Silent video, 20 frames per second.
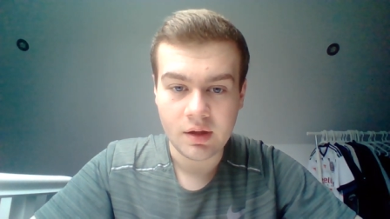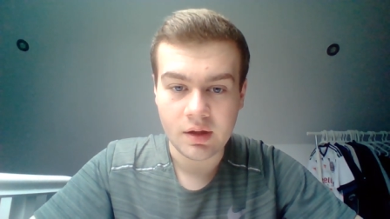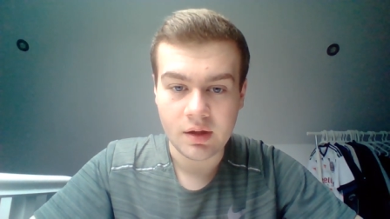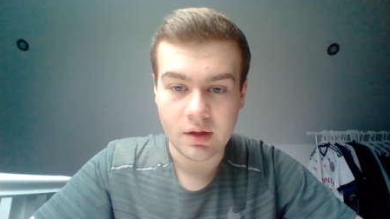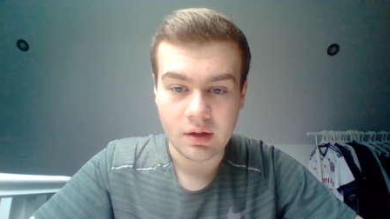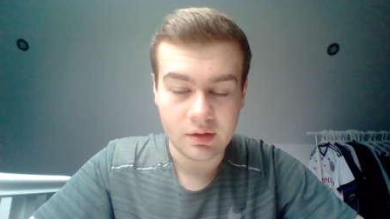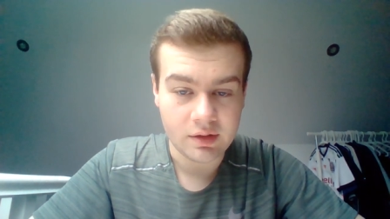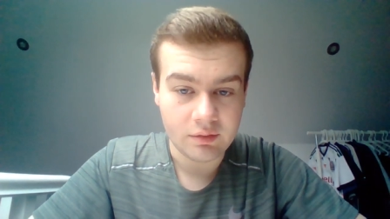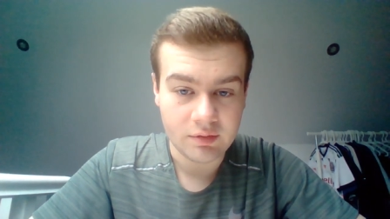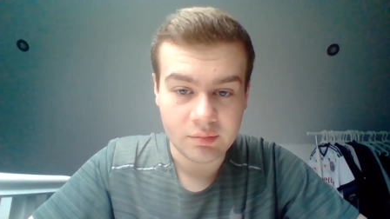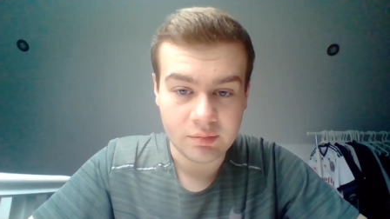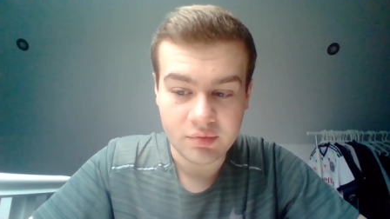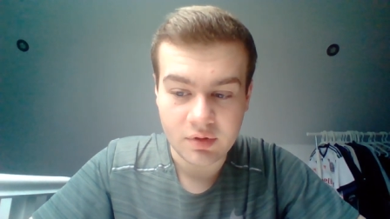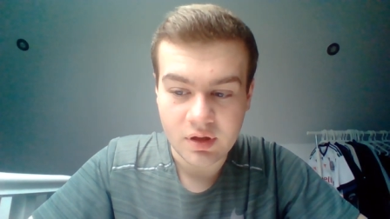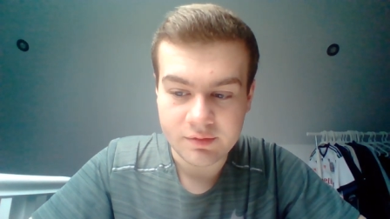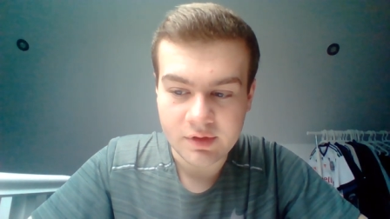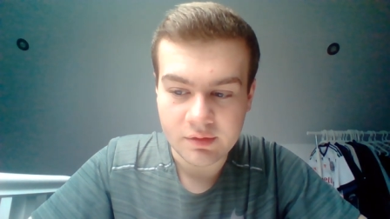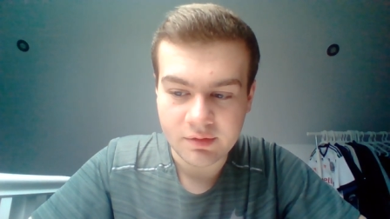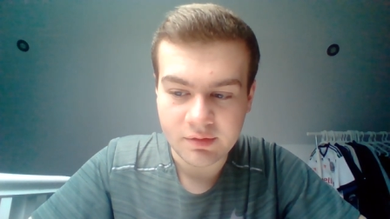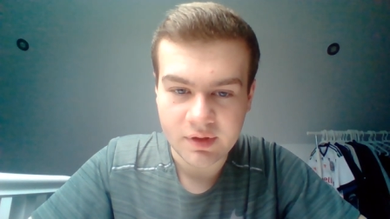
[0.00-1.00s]
I'll do the
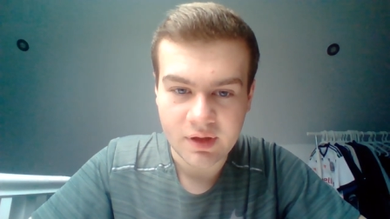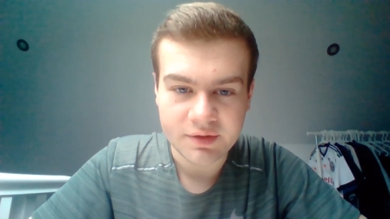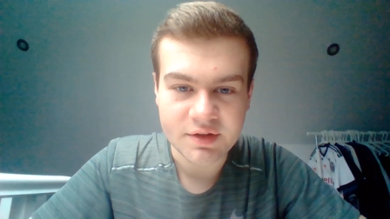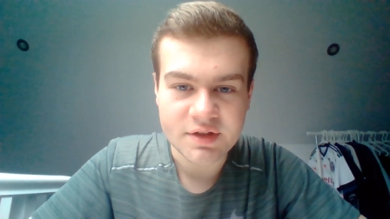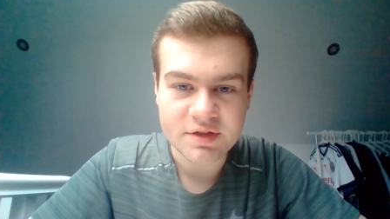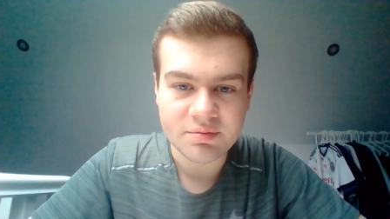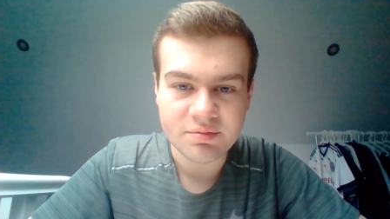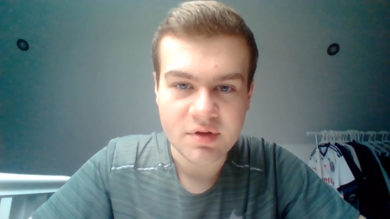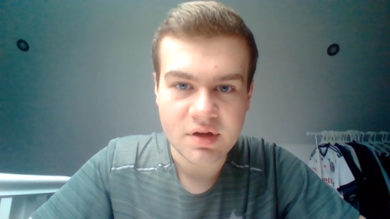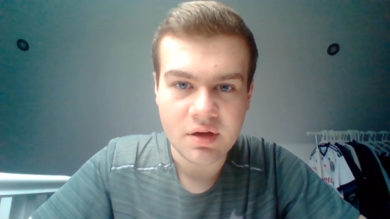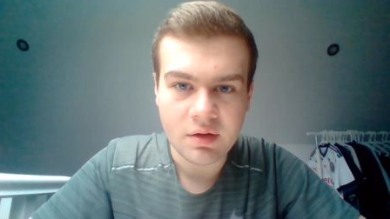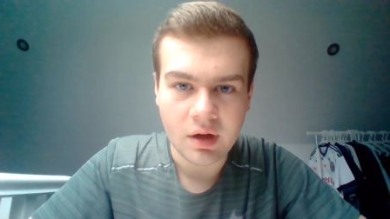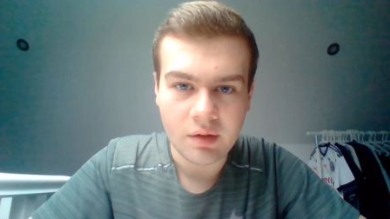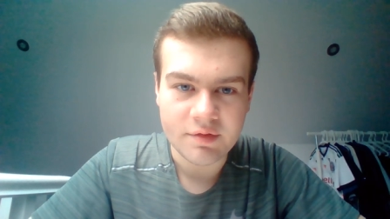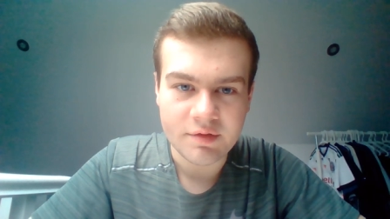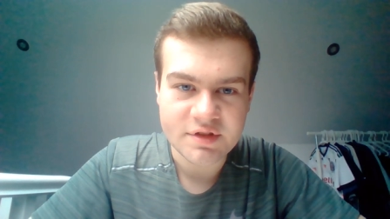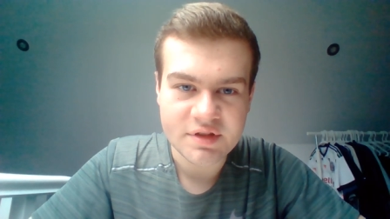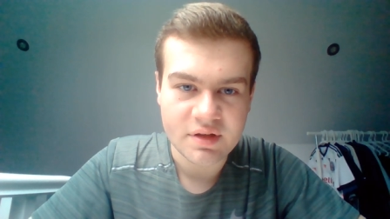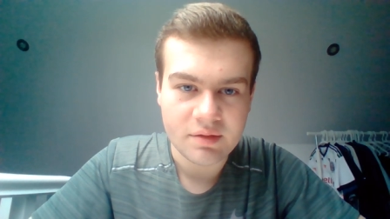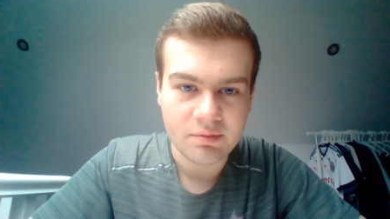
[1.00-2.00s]
preview for that this week.
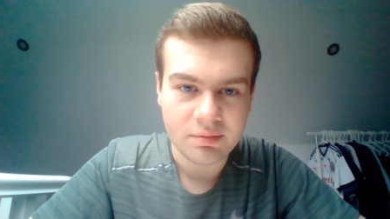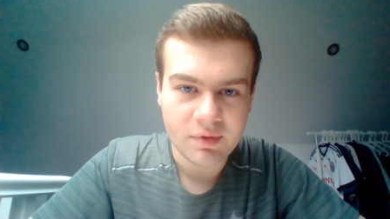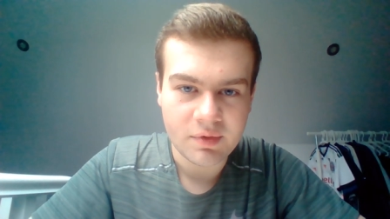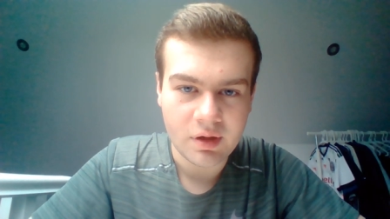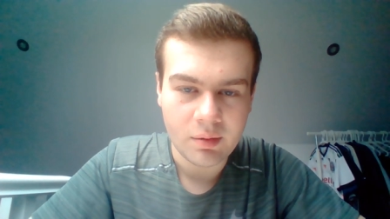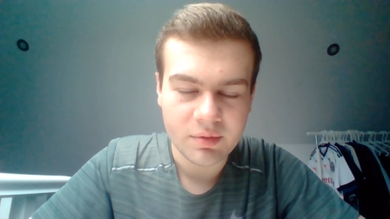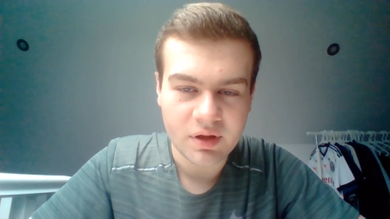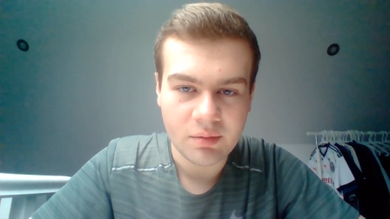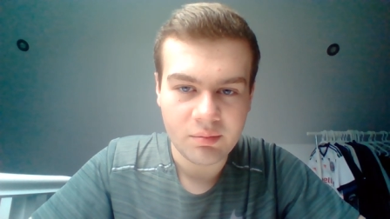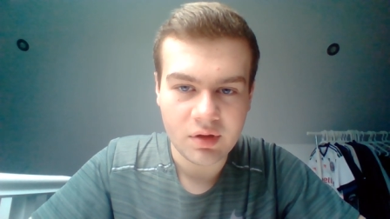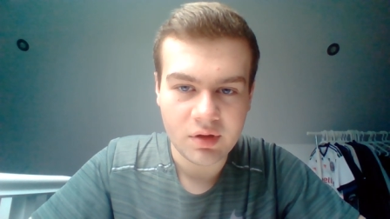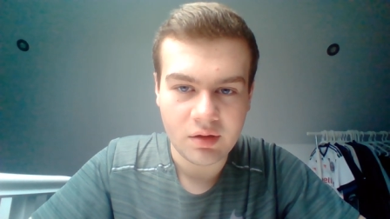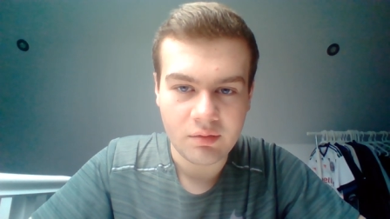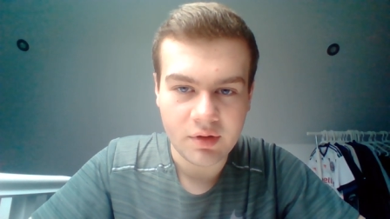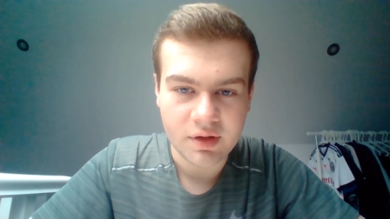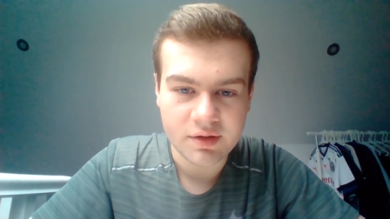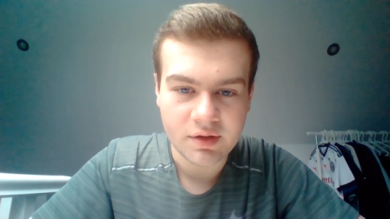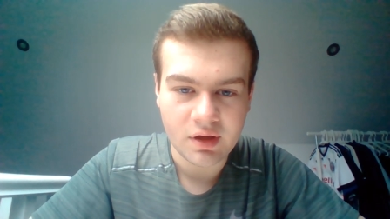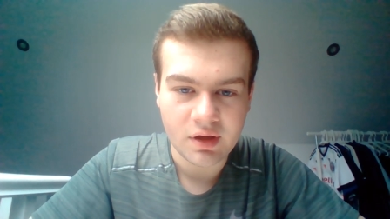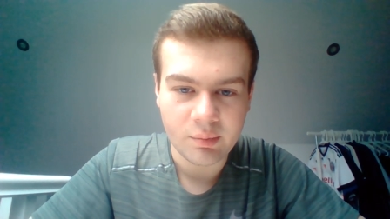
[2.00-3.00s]
Obviously, comment down below
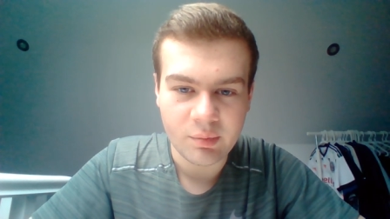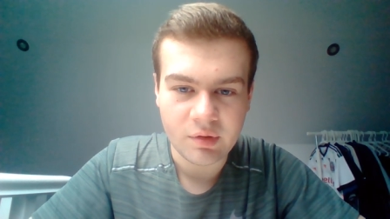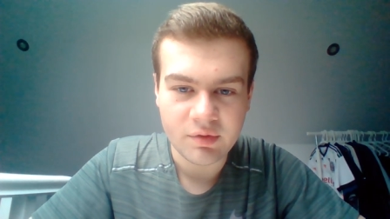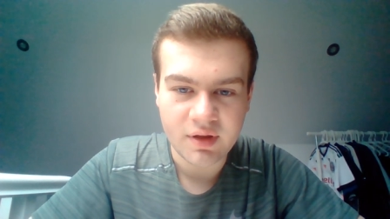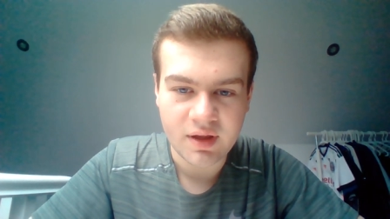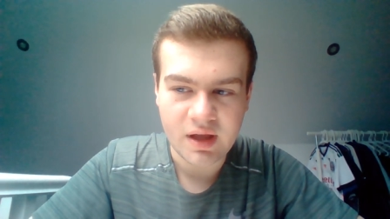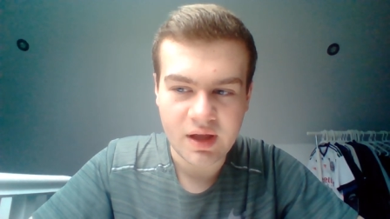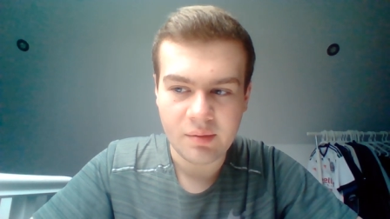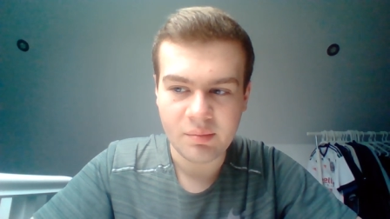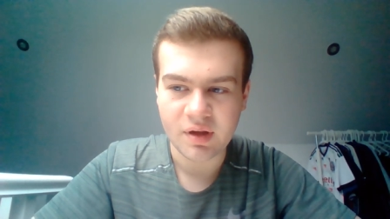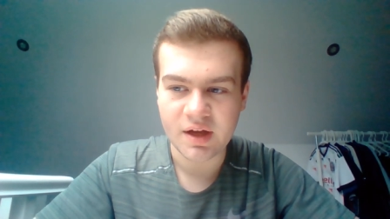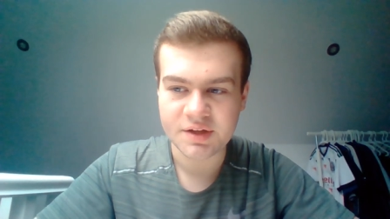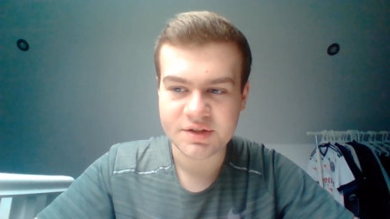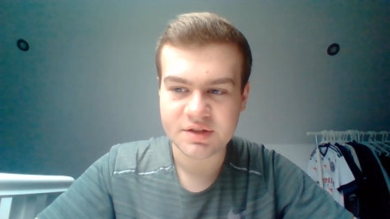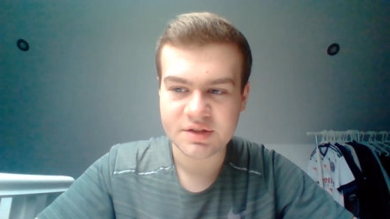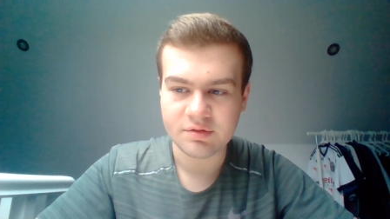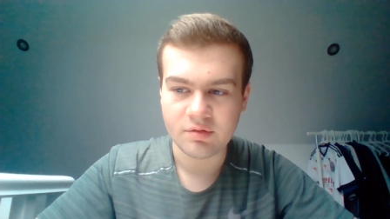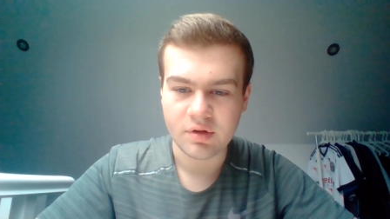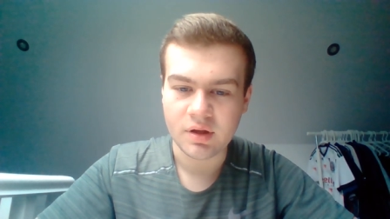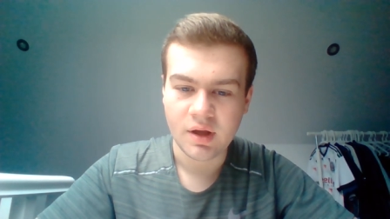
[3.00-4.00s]
what you thought about the game
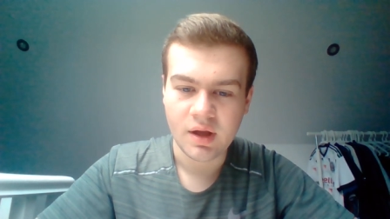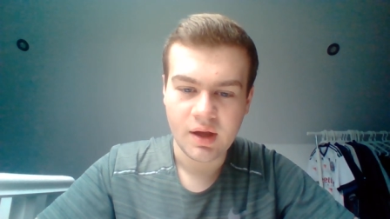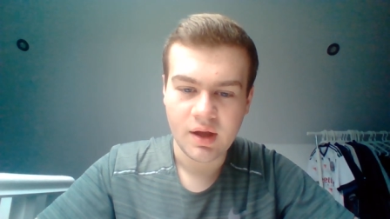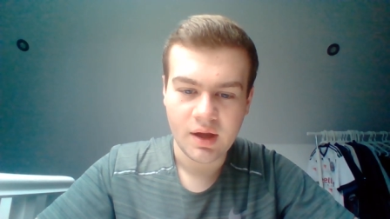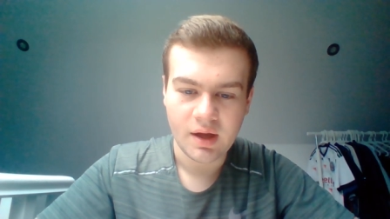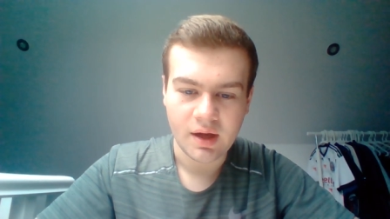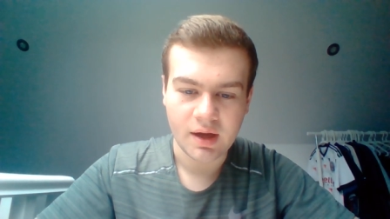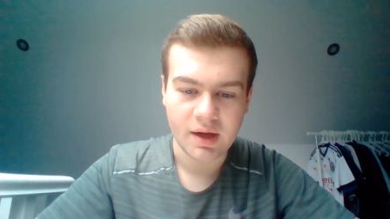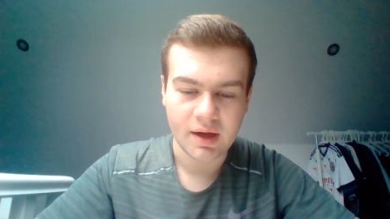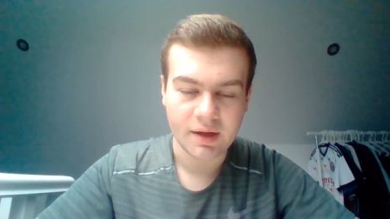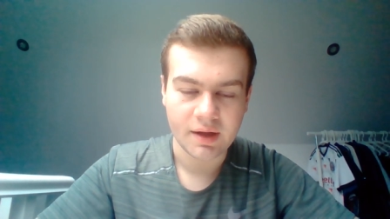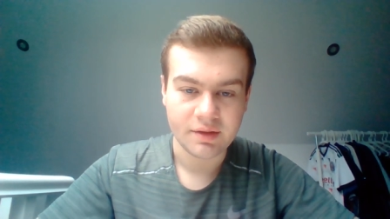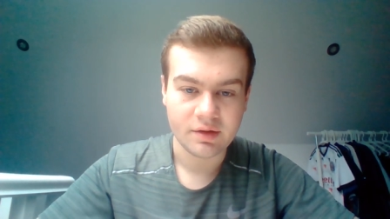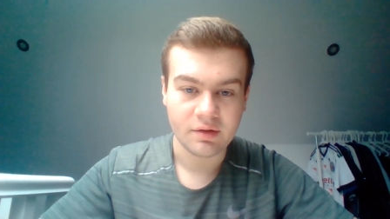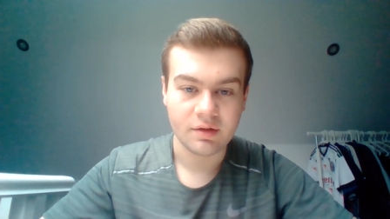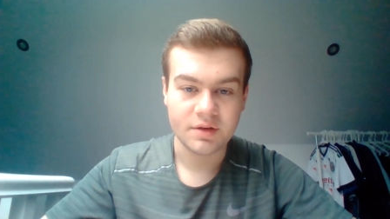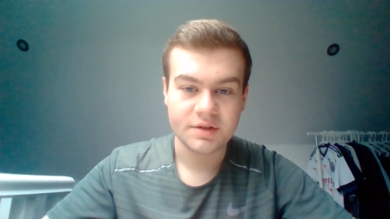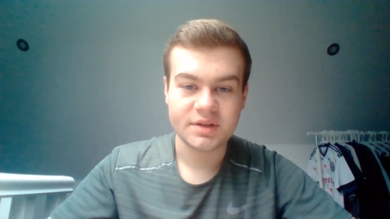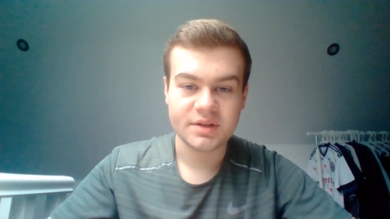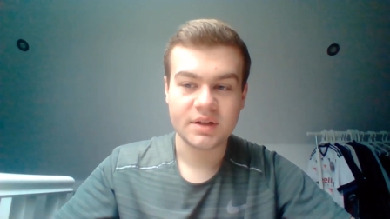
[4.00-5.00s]
last night, and
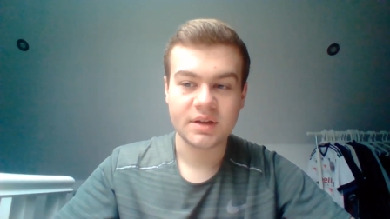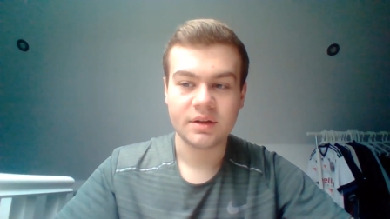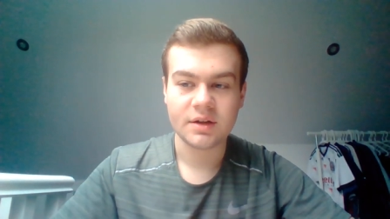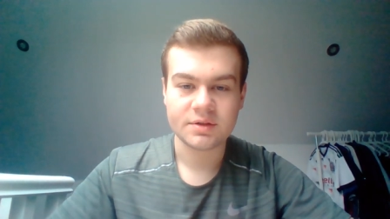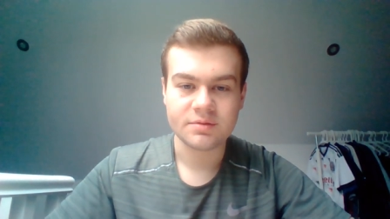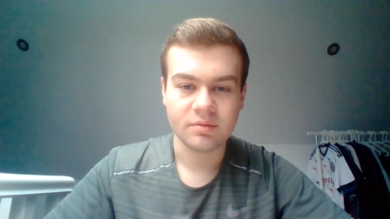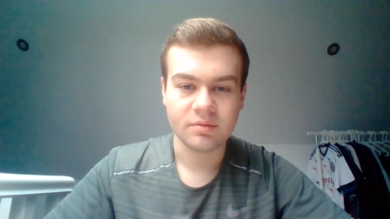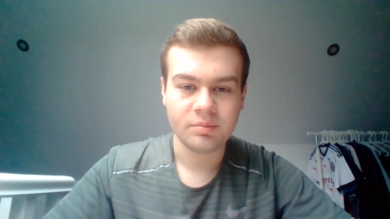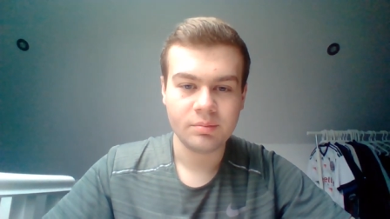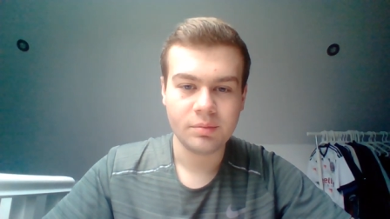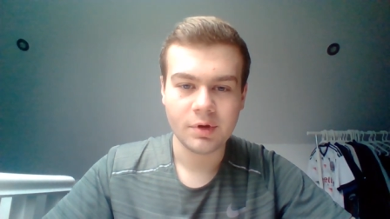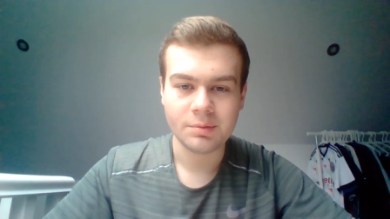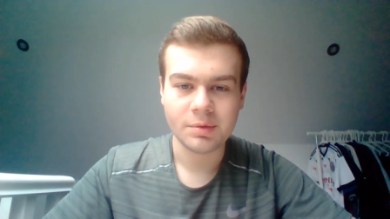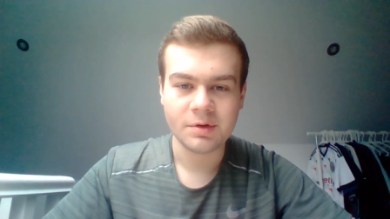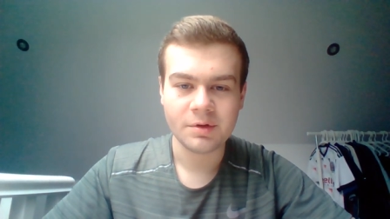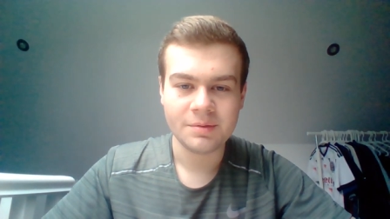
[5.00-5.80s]
I'll see you in the next one. Bye